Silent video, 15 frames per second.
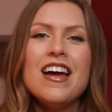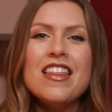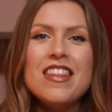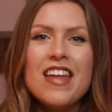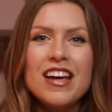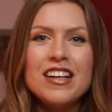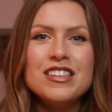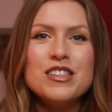
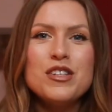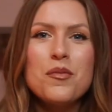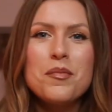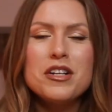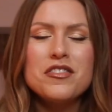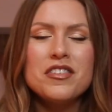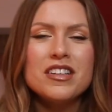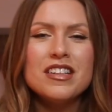Thanks so
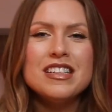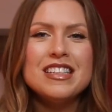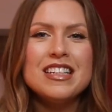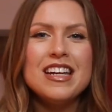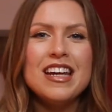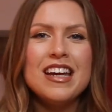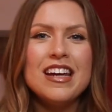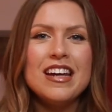much for
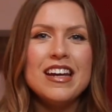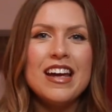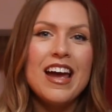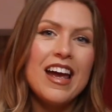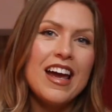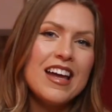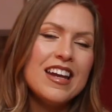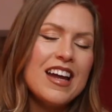listening,
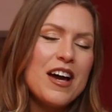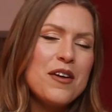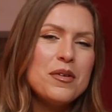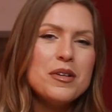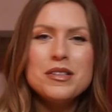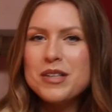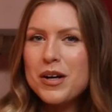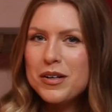and I
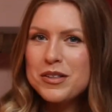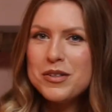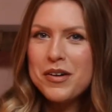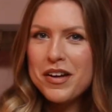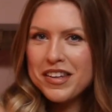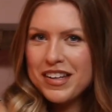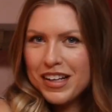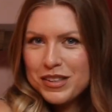will talk to you
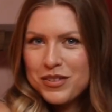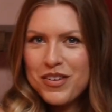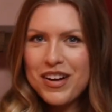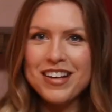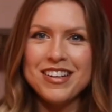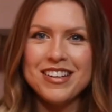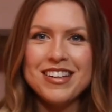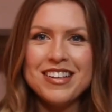on the next
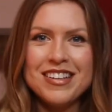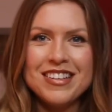one.